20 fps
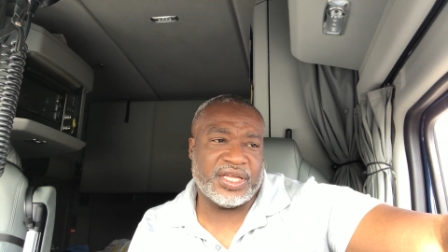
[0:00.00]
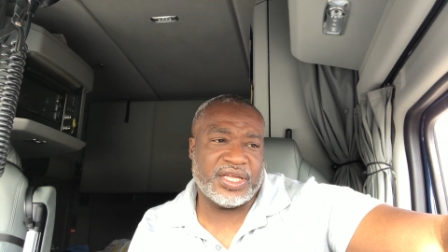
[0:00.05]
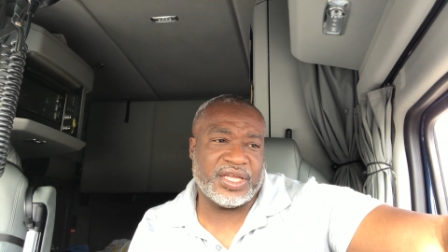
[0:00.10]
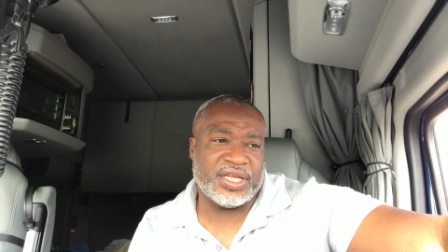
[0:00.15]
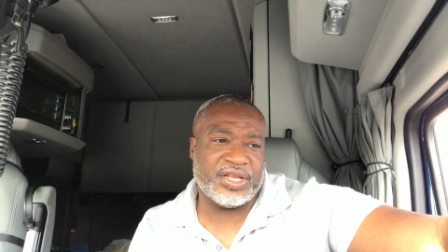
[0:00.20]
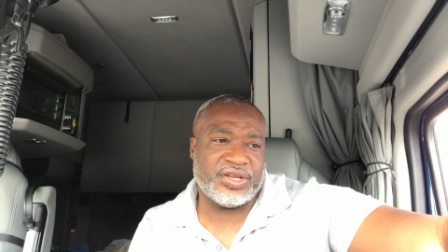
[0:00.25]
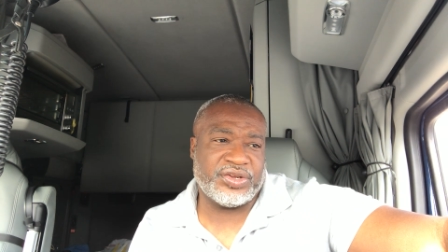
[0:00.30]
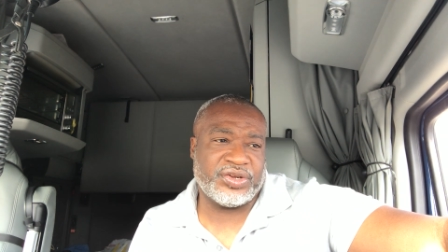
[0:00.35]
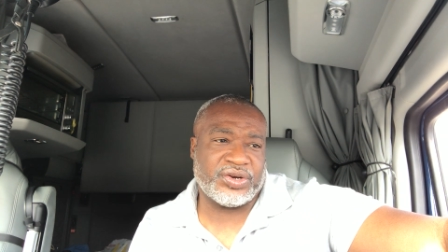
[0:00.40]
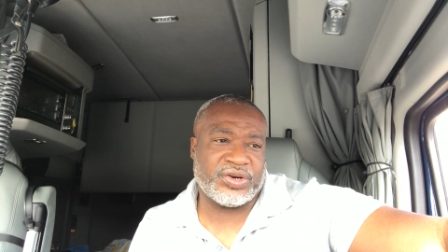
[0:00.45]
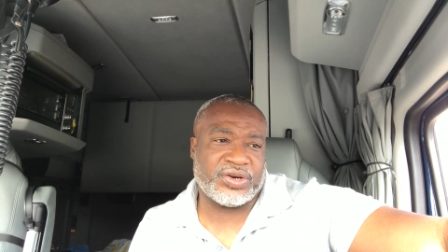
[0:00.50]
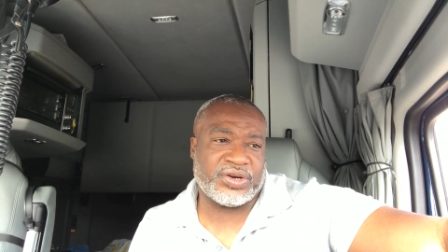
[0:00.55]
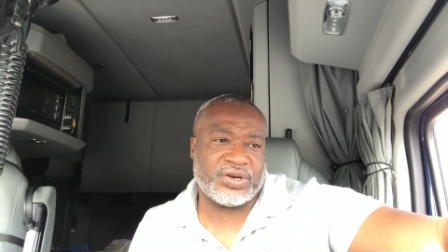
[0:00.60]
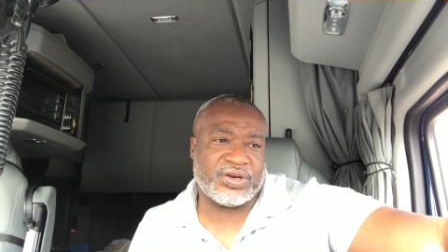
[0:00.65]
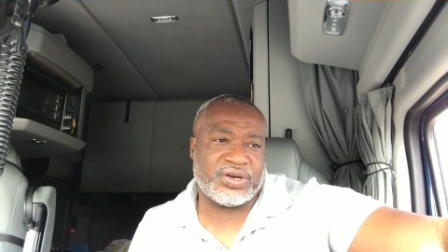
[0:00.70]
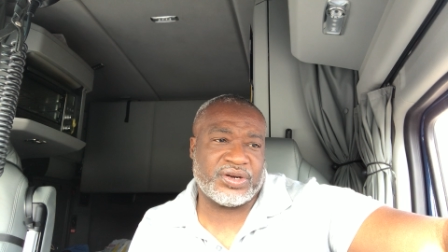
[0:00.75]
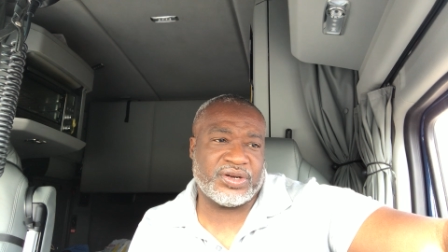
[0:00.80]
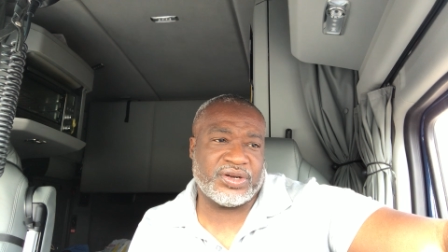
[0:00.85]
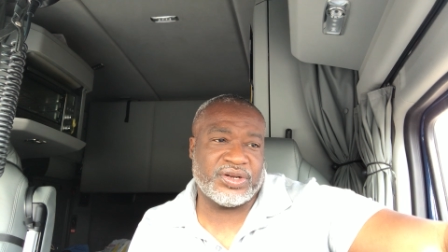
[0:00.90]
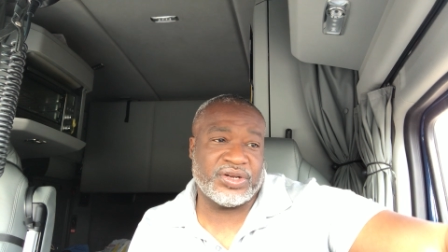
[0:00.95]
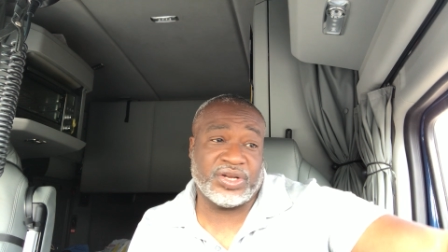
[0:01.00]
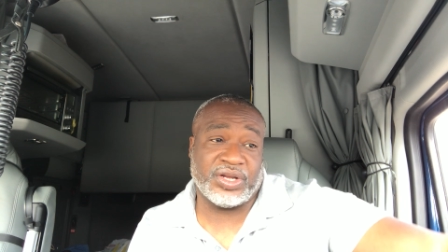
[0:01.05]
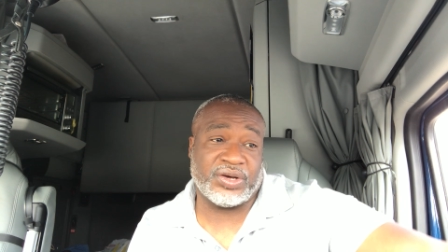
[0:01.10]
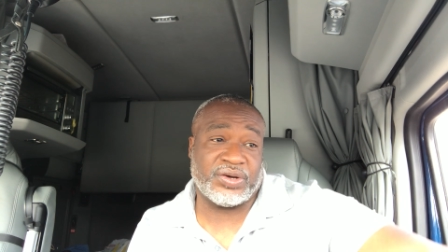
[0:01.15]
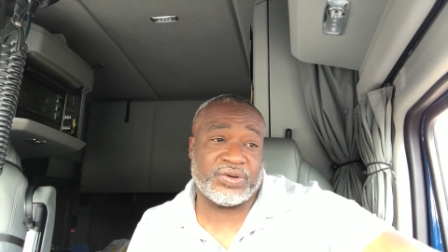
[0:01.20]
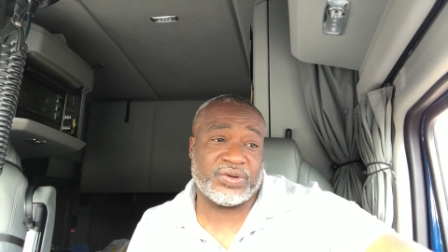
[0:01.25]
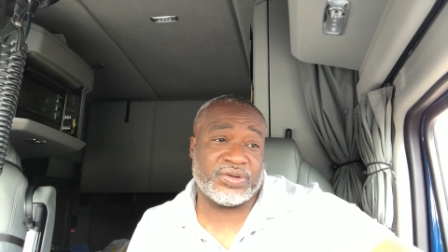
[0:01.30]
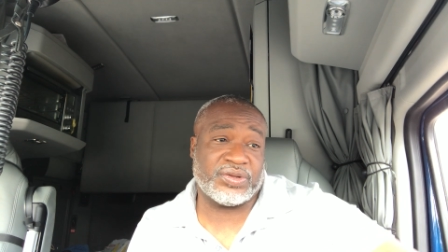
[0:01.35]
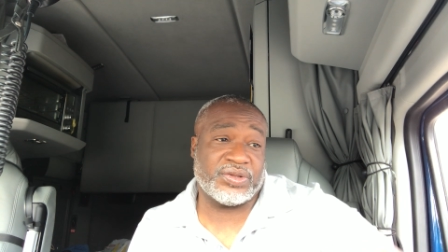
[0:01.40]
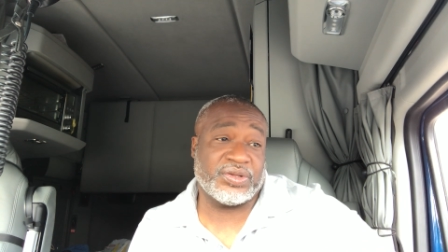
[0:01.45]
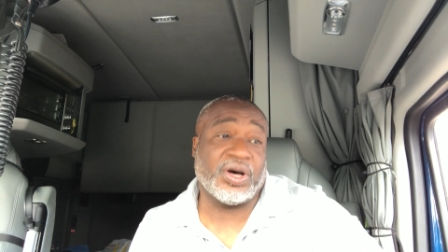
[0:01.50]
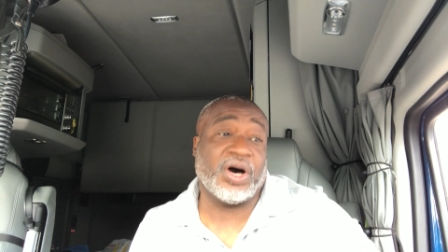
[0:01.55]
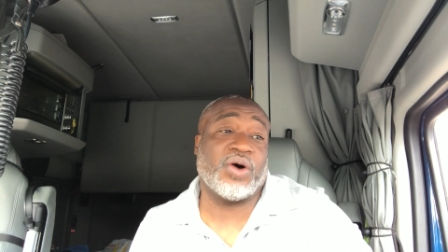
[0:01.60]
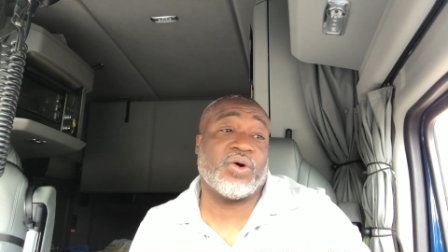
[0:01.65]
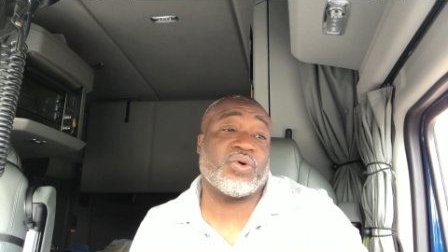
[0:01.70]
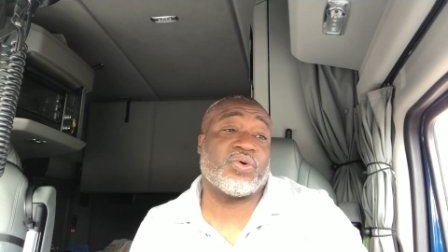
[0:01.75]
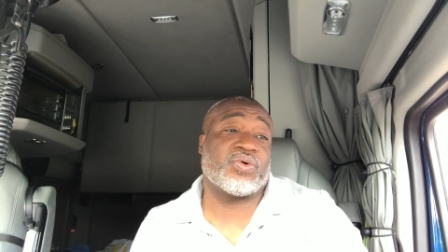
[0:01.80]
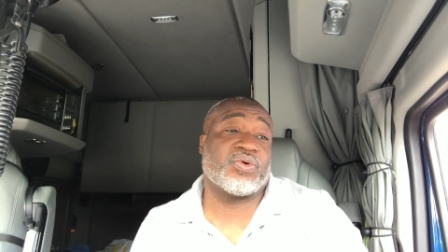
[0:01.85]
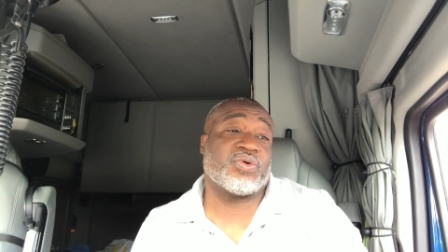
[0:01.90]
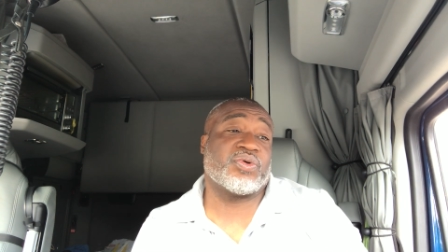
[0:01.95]
in your, no,
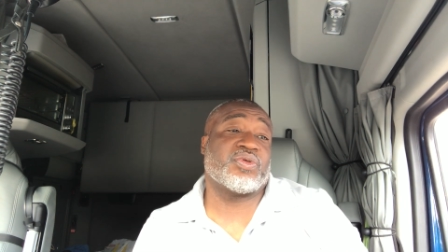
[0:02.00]
oh,